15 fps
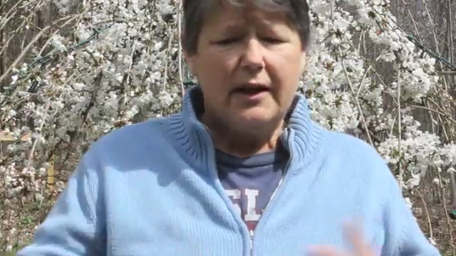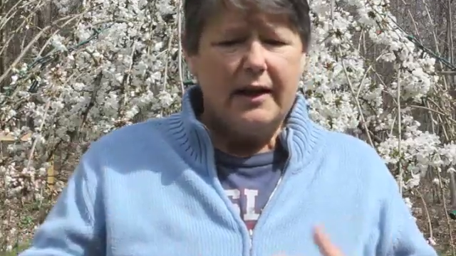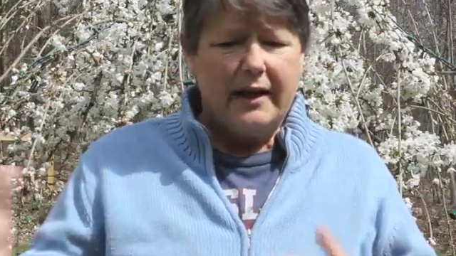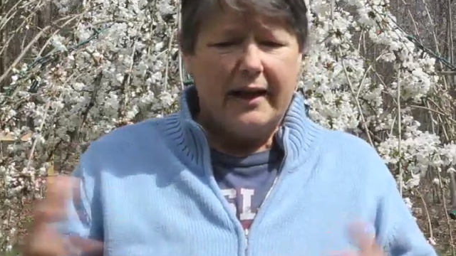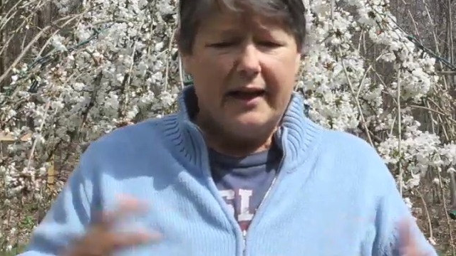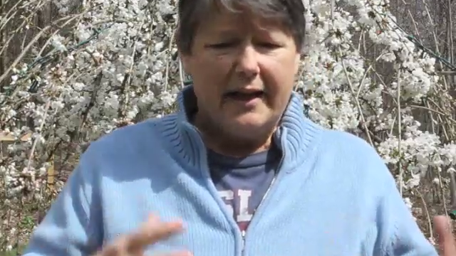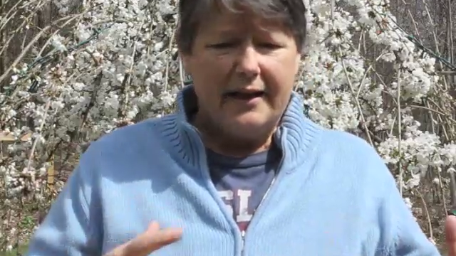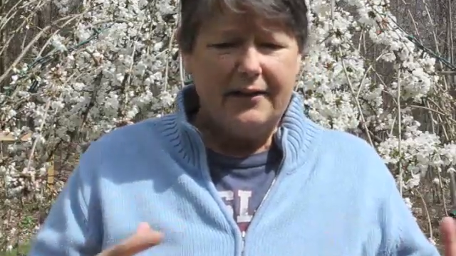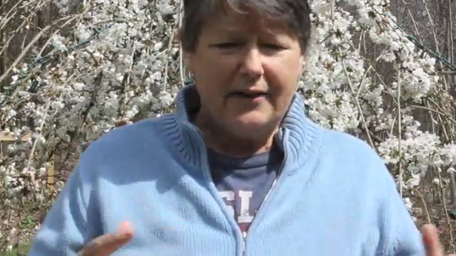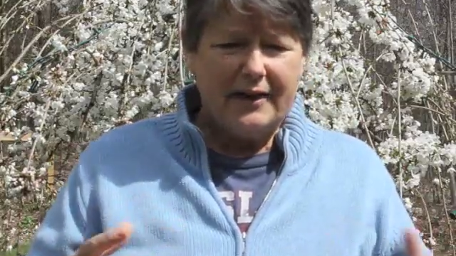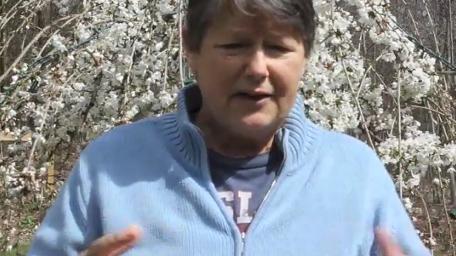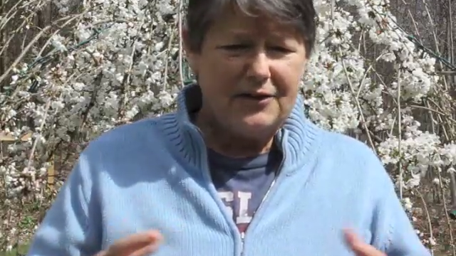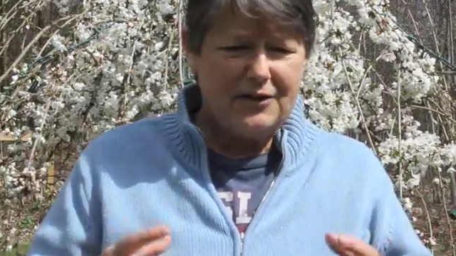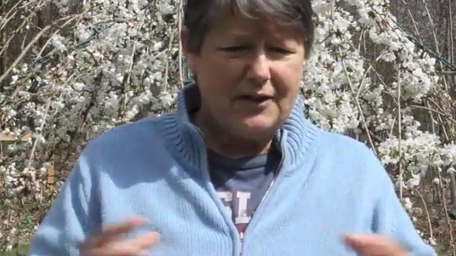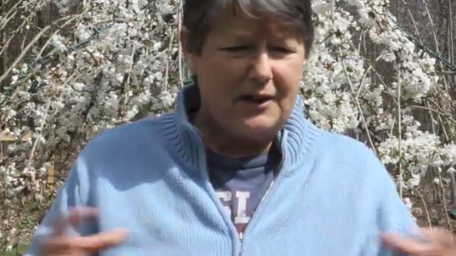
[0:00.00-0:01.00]
and
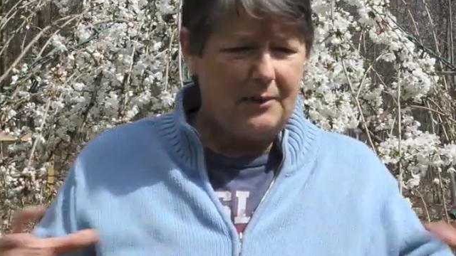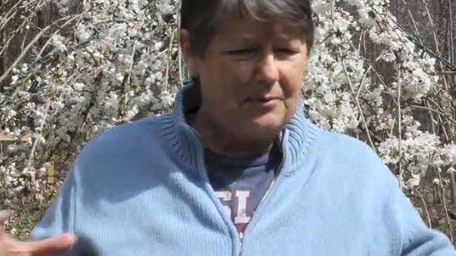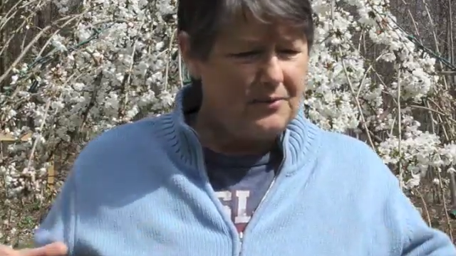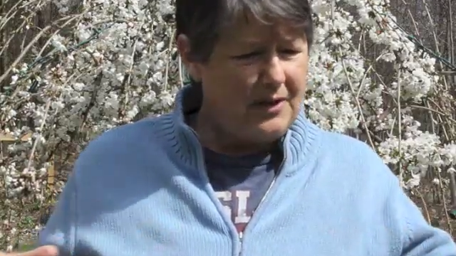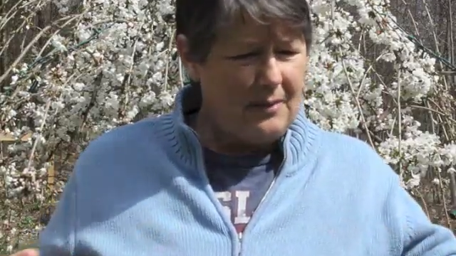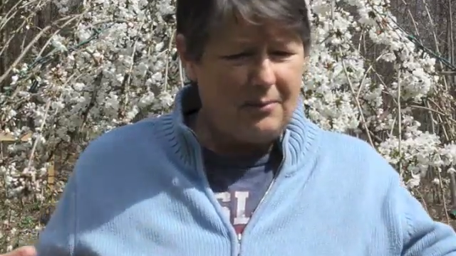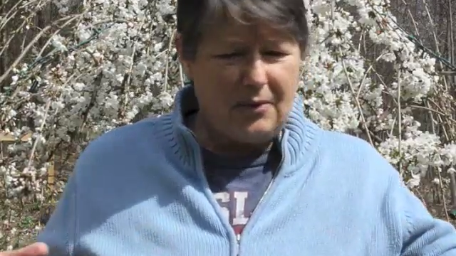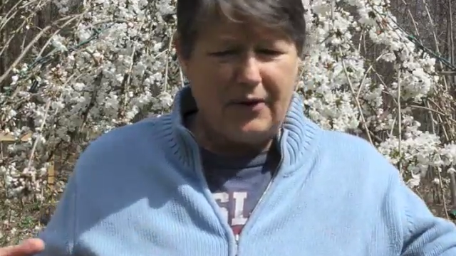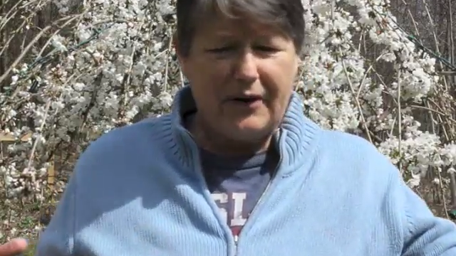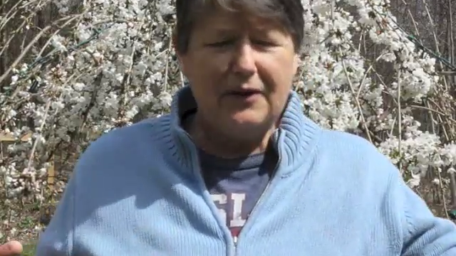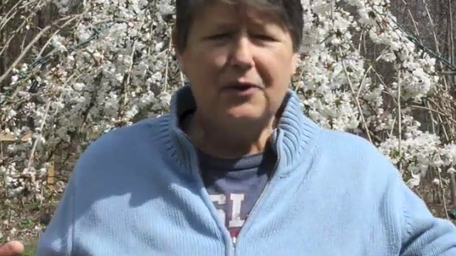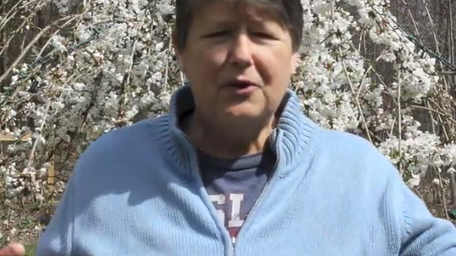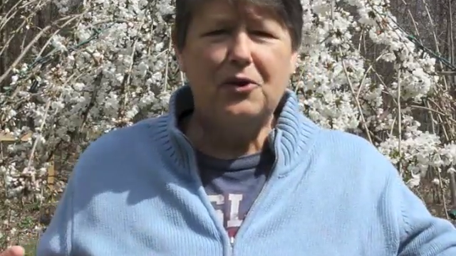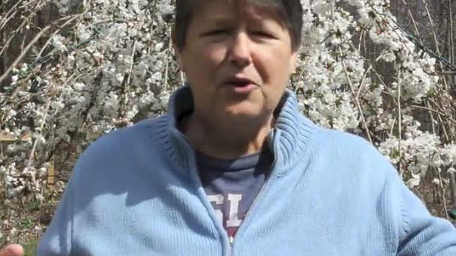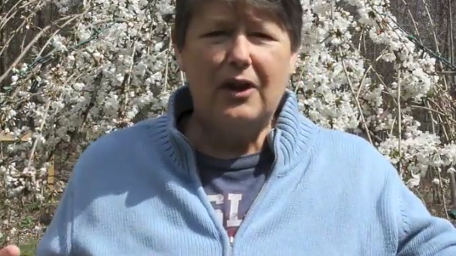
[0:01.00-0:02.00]
they set up temporary
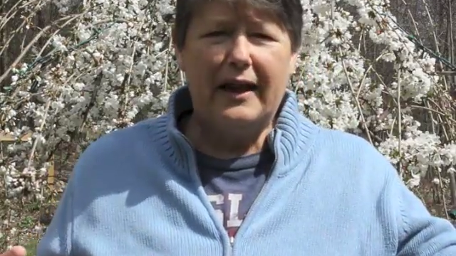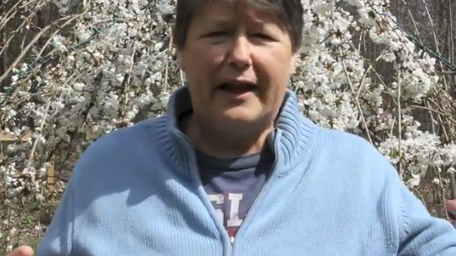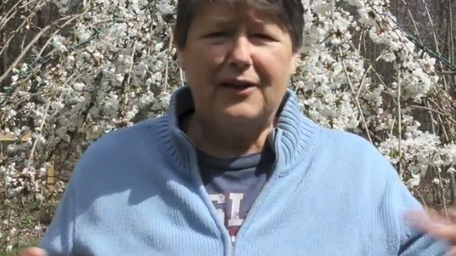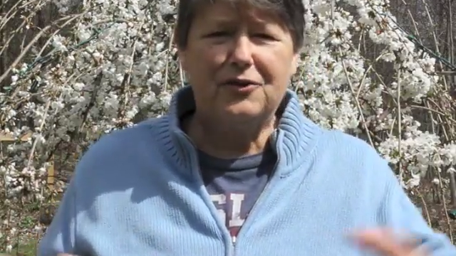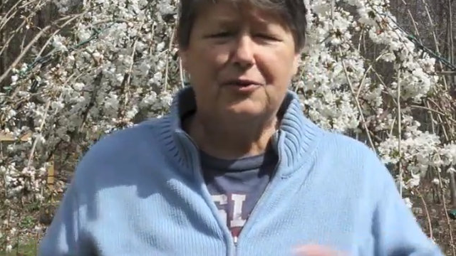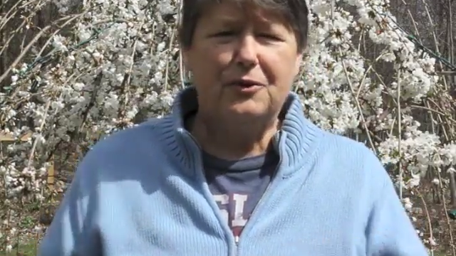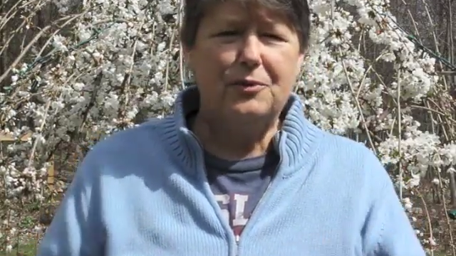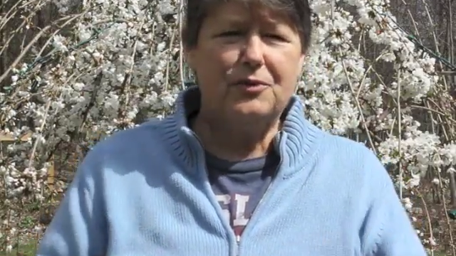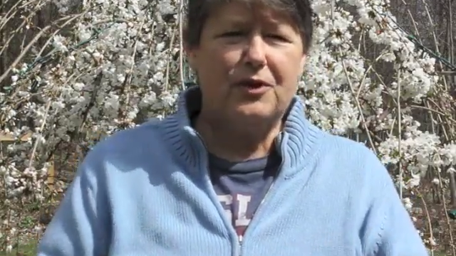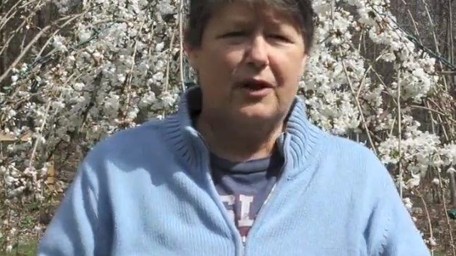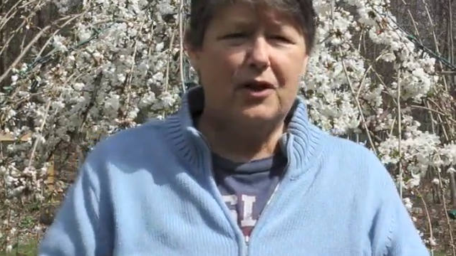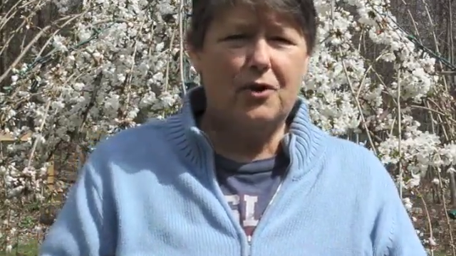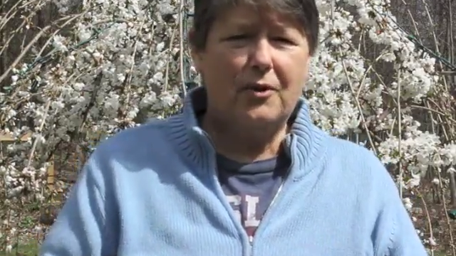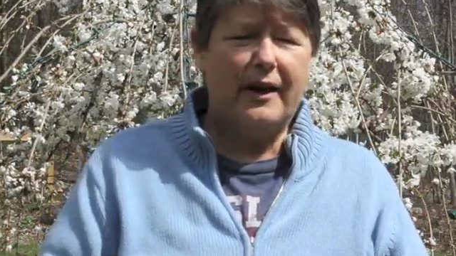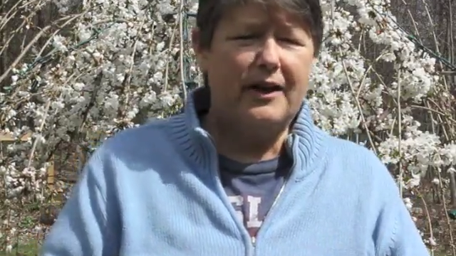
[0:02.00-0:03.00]
little classrooms on
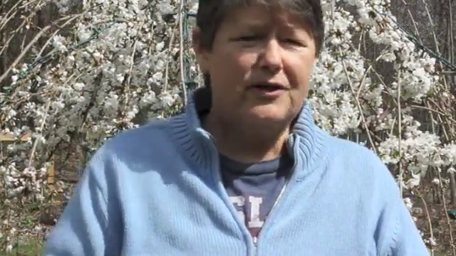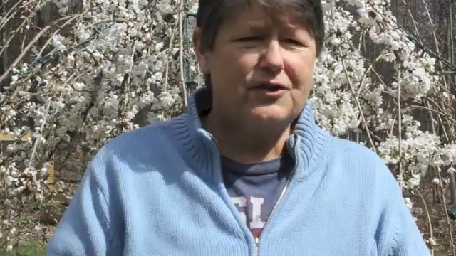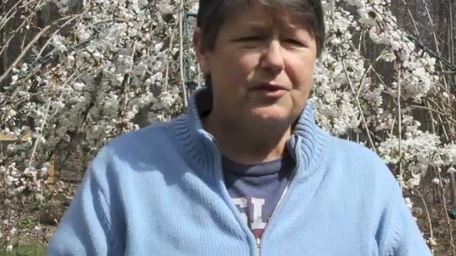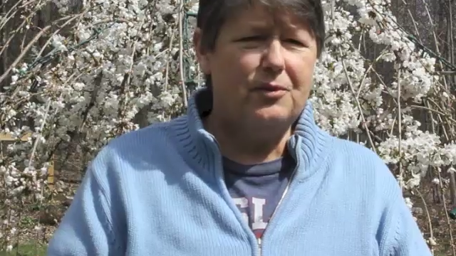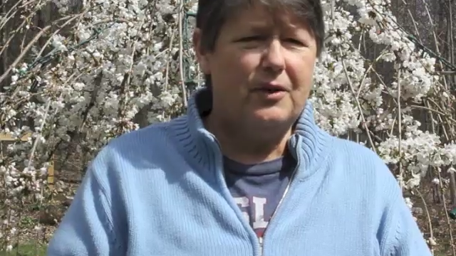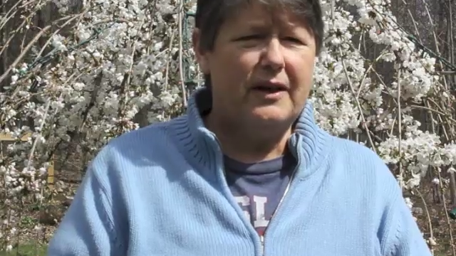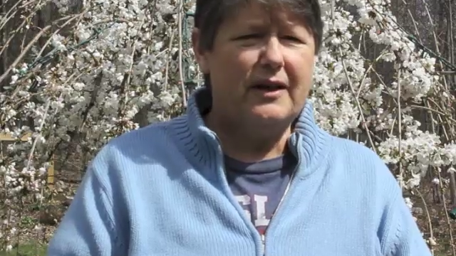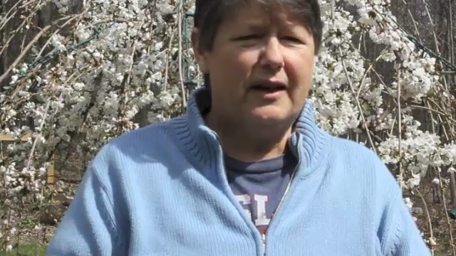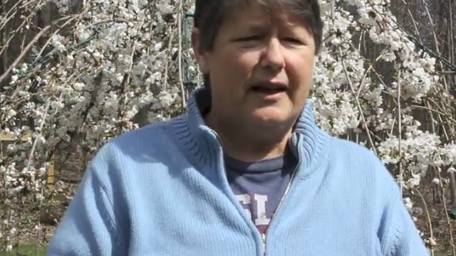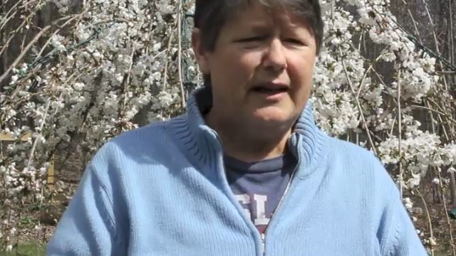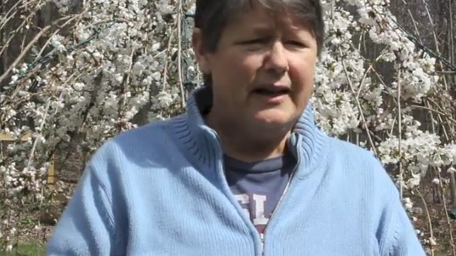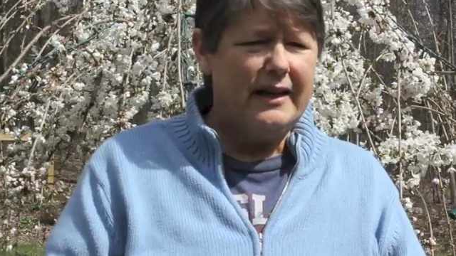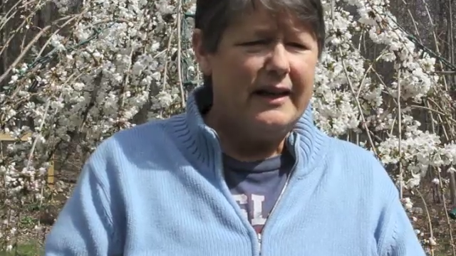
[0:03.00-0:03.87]
crates and whatnot,